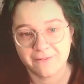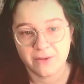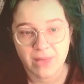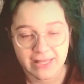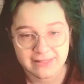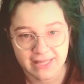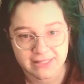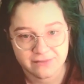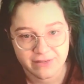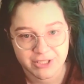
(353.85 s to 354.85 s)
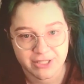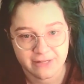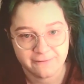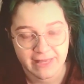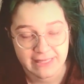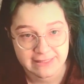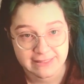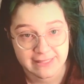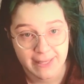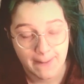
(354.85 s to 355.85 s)
you like science fiction and
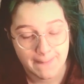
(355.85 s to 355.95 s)
fantasy,